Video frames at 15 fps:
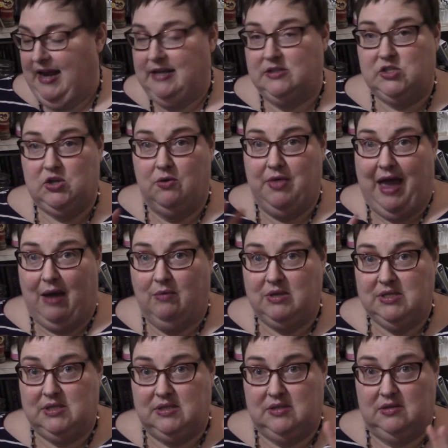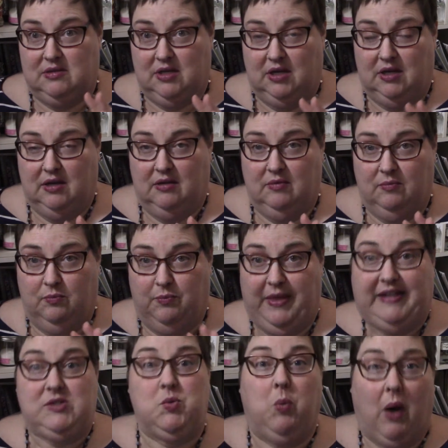And so that was the
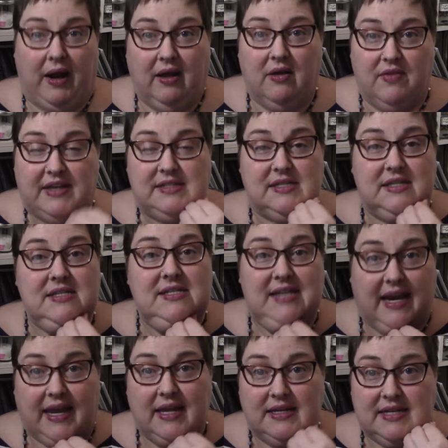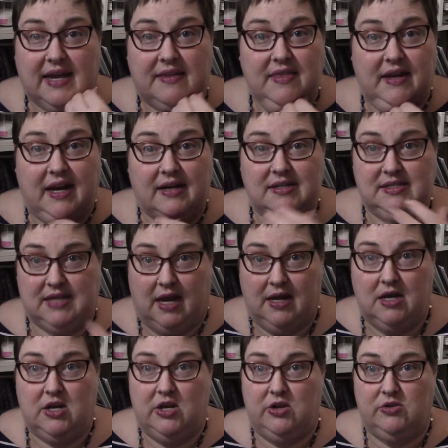that's one of that's the second deck that I
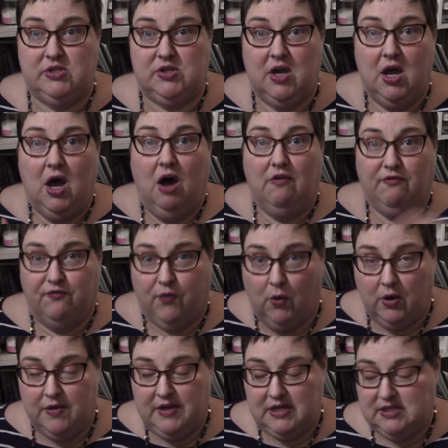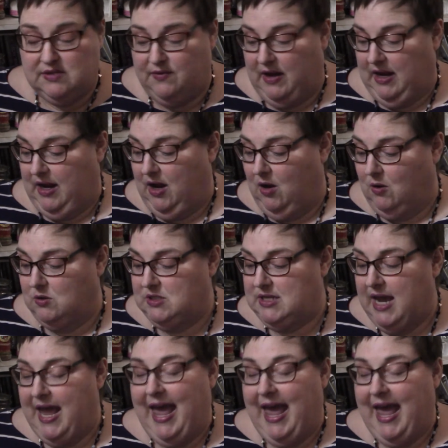decided to use for these videos.